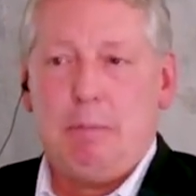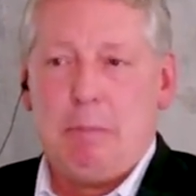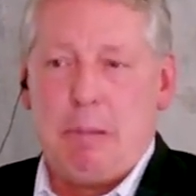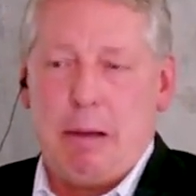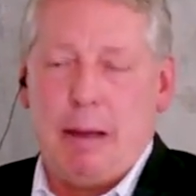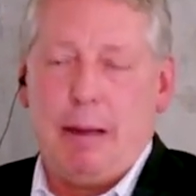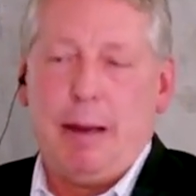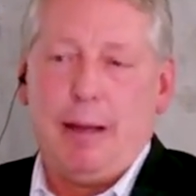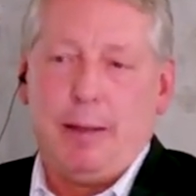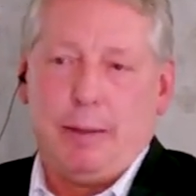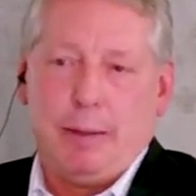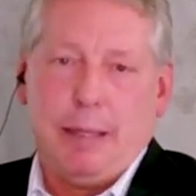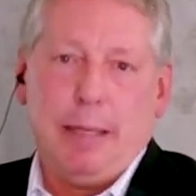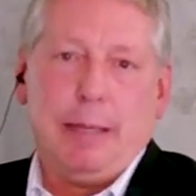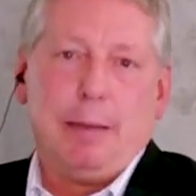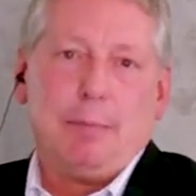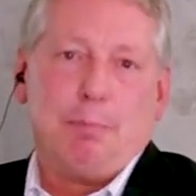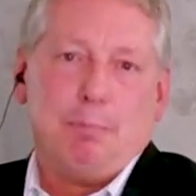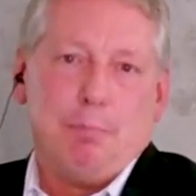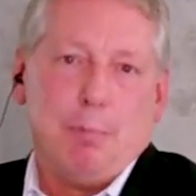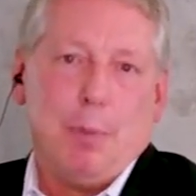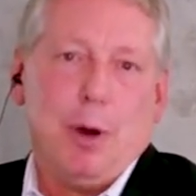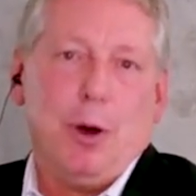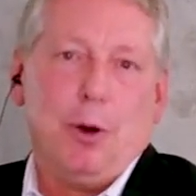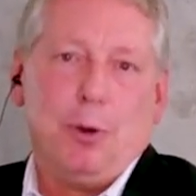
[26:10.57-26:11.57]
And I think
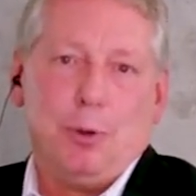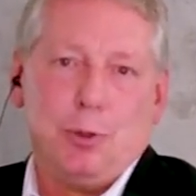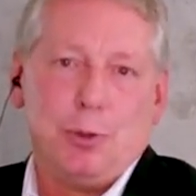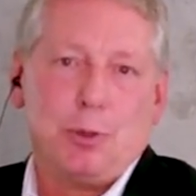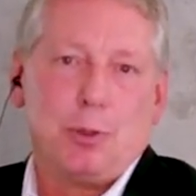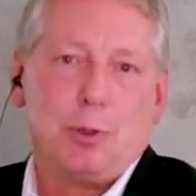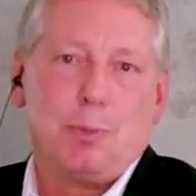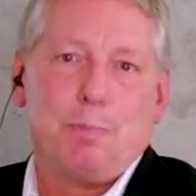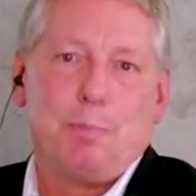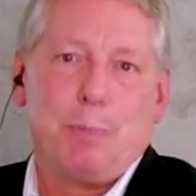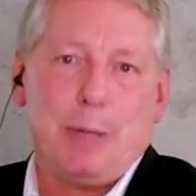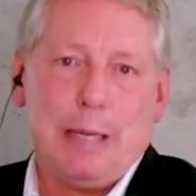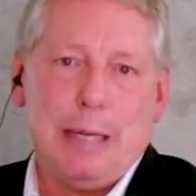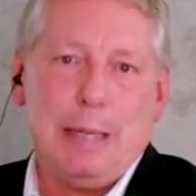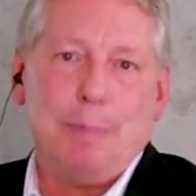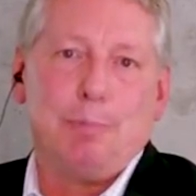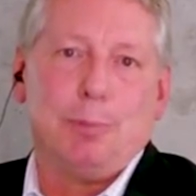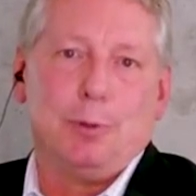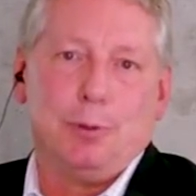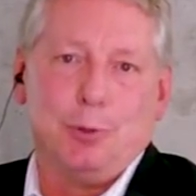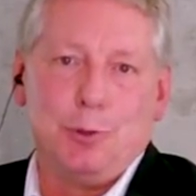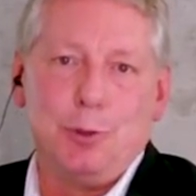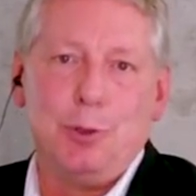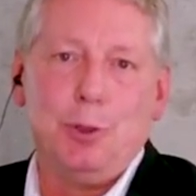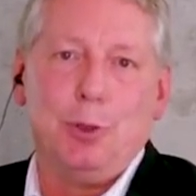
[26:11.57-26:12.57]
most
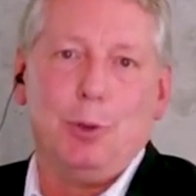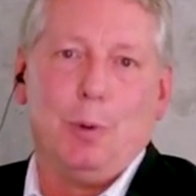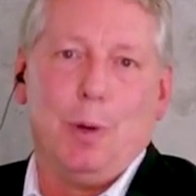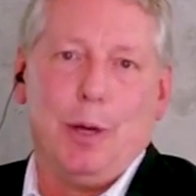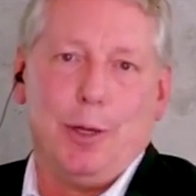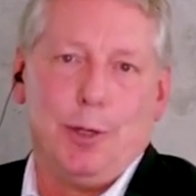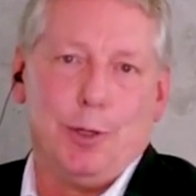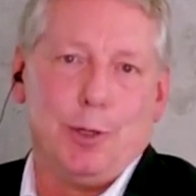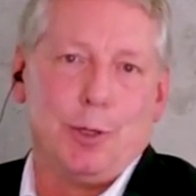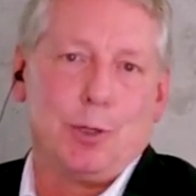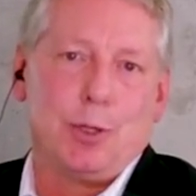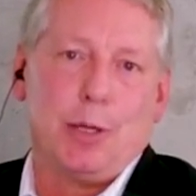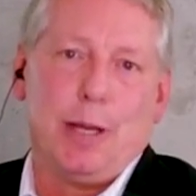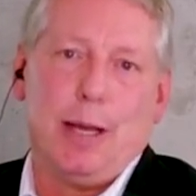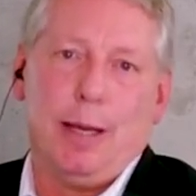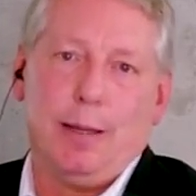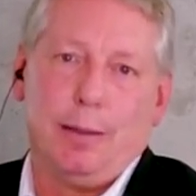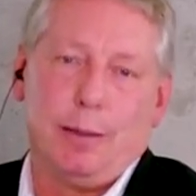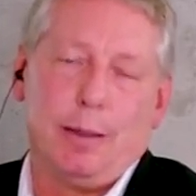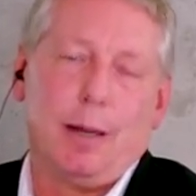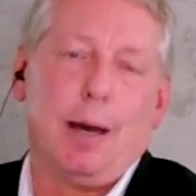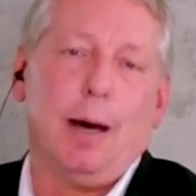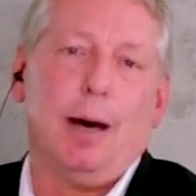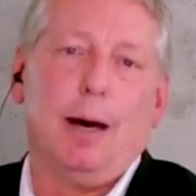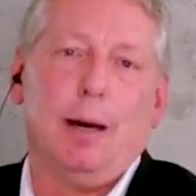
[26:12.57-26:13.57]
people do
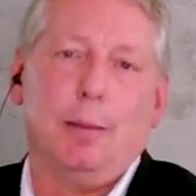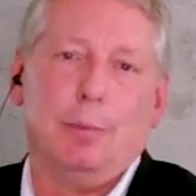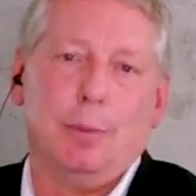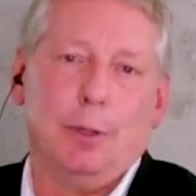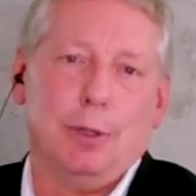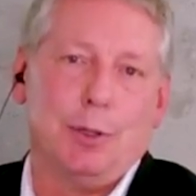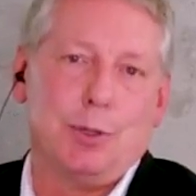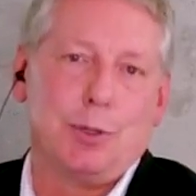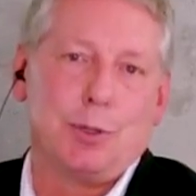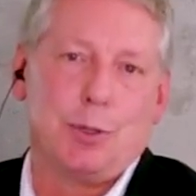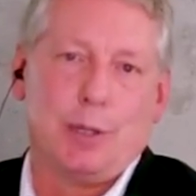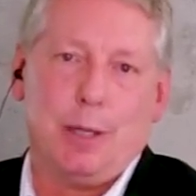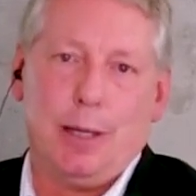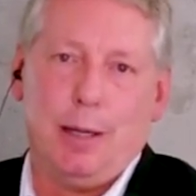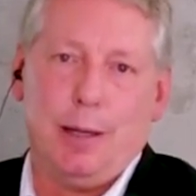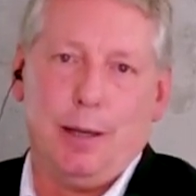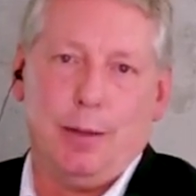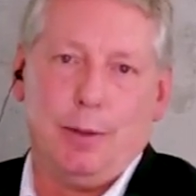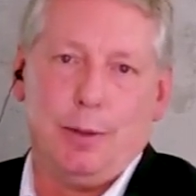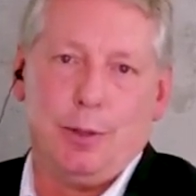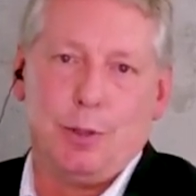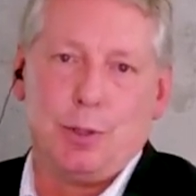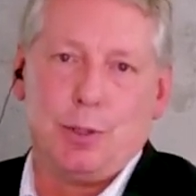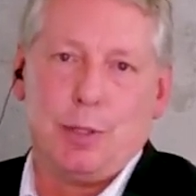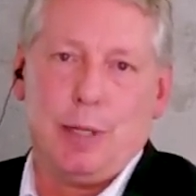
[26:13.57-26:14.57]
understand commerce. They
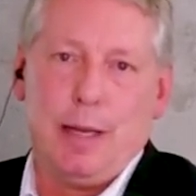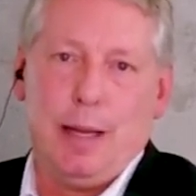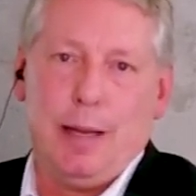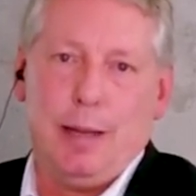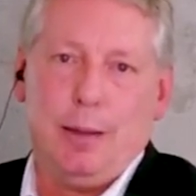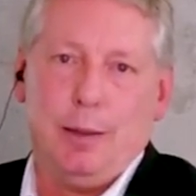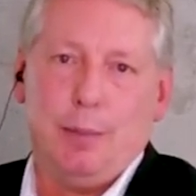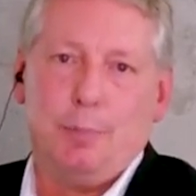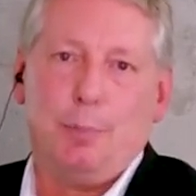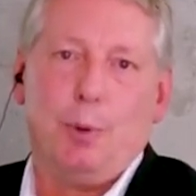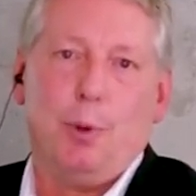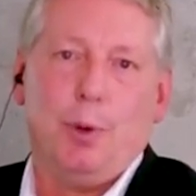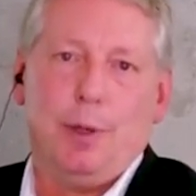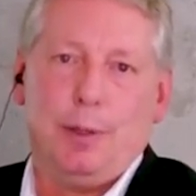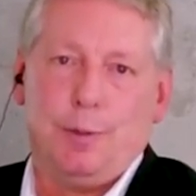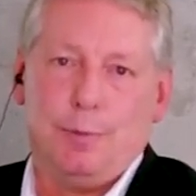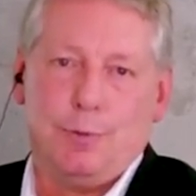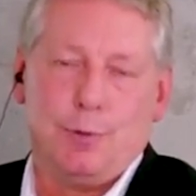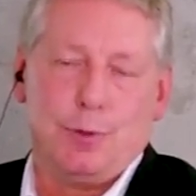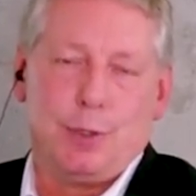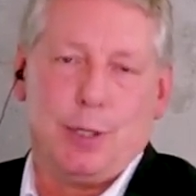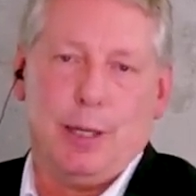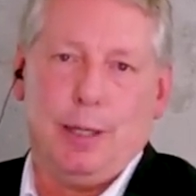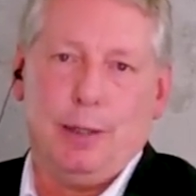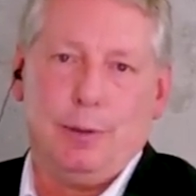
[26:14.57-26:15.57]
understand the point
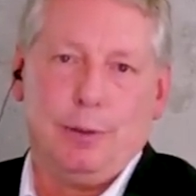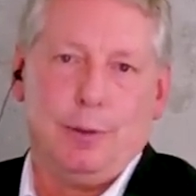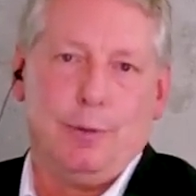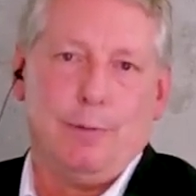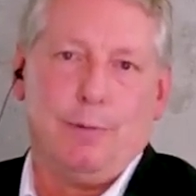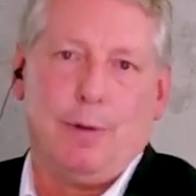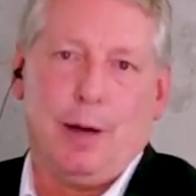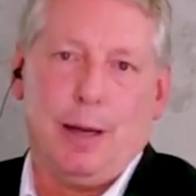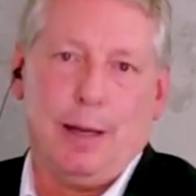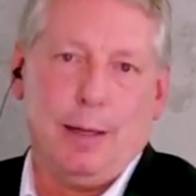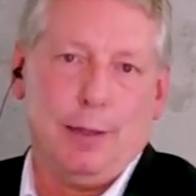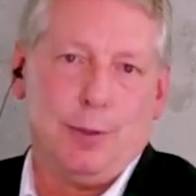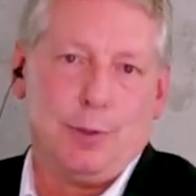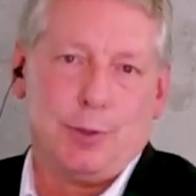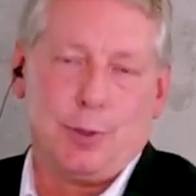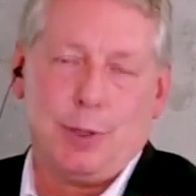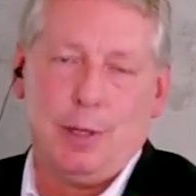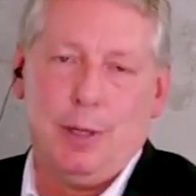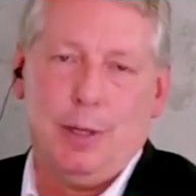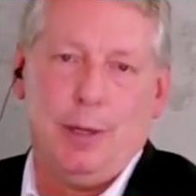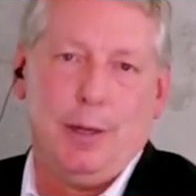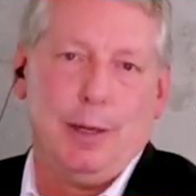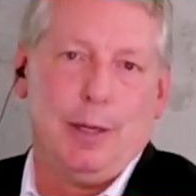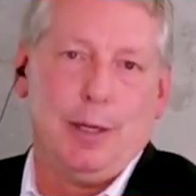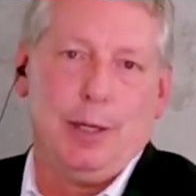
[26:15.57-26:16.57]
of sale device,
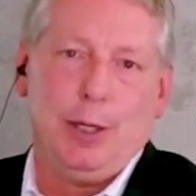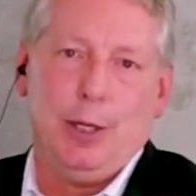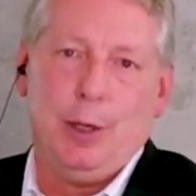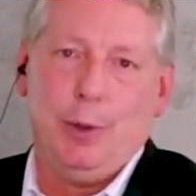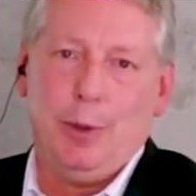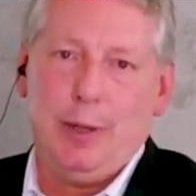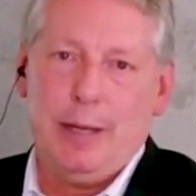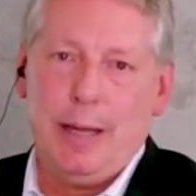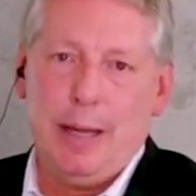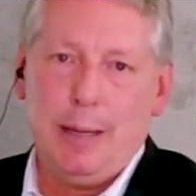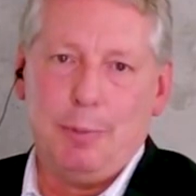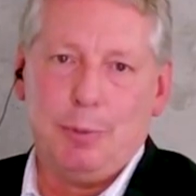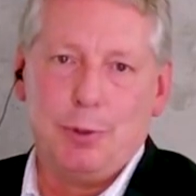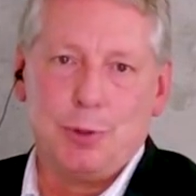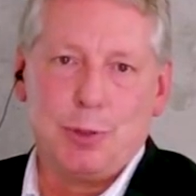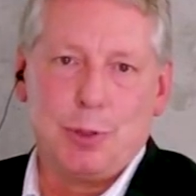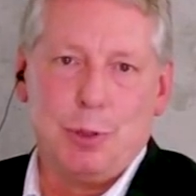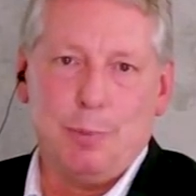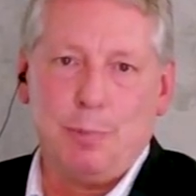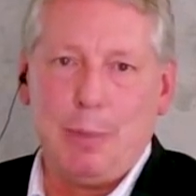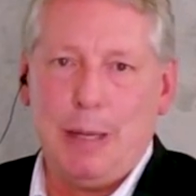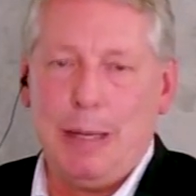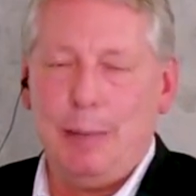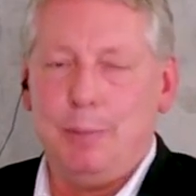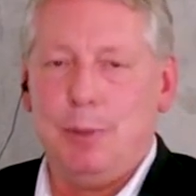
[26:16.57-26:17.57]
enables
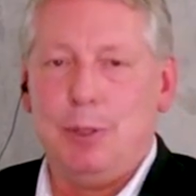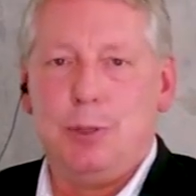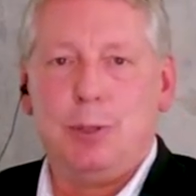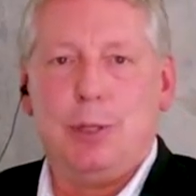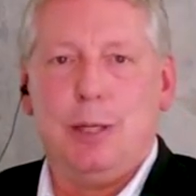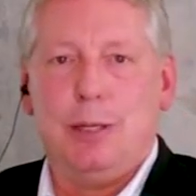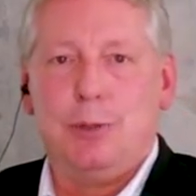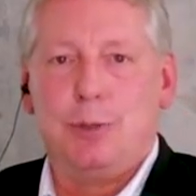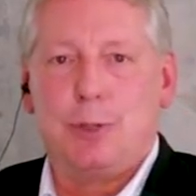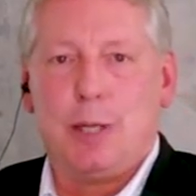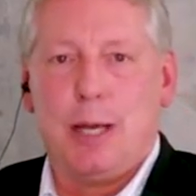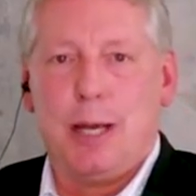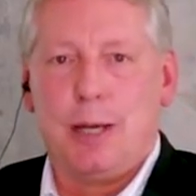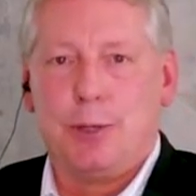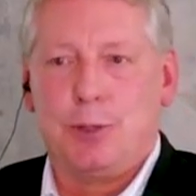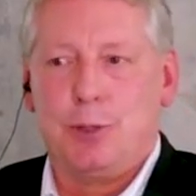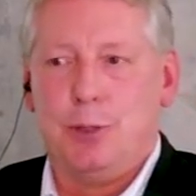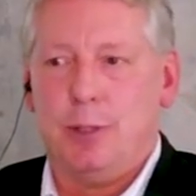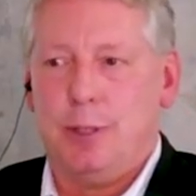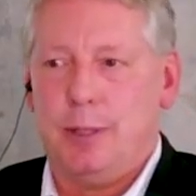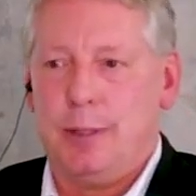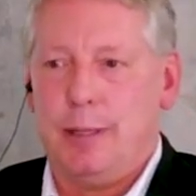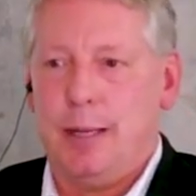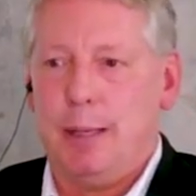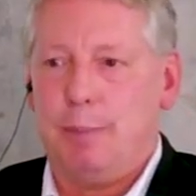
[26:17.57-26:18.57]
the payment
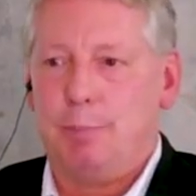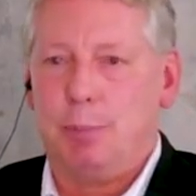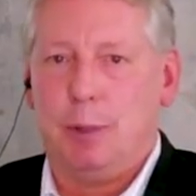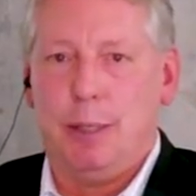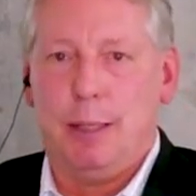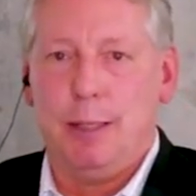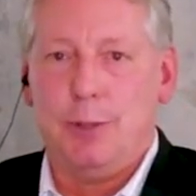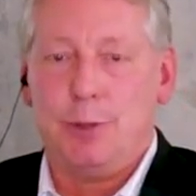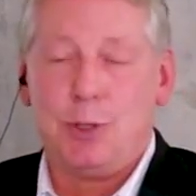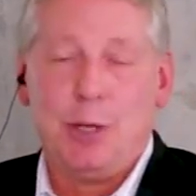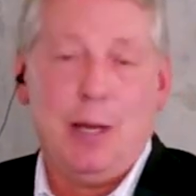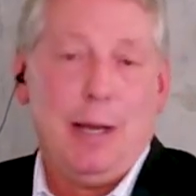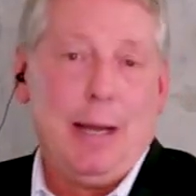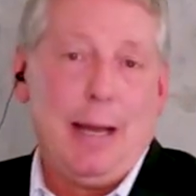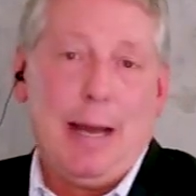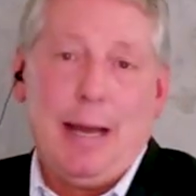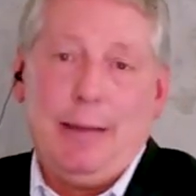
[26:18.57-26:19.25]
transaction to take place.